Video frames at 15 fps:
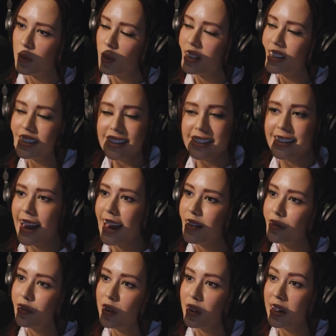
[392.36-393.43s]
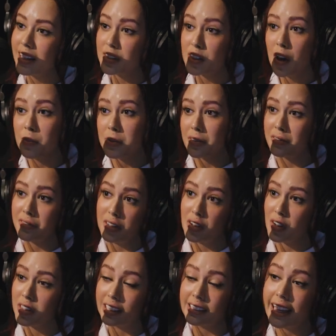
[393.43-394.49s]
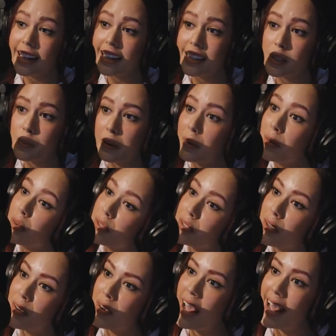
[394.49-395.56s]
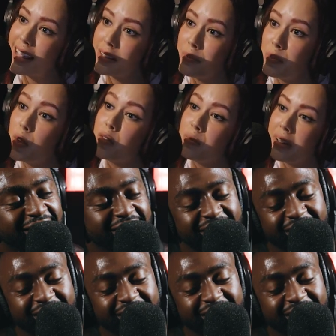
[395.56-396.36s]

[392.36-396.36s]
What does it stand for in terms of, you know, the letters, but also as a movement?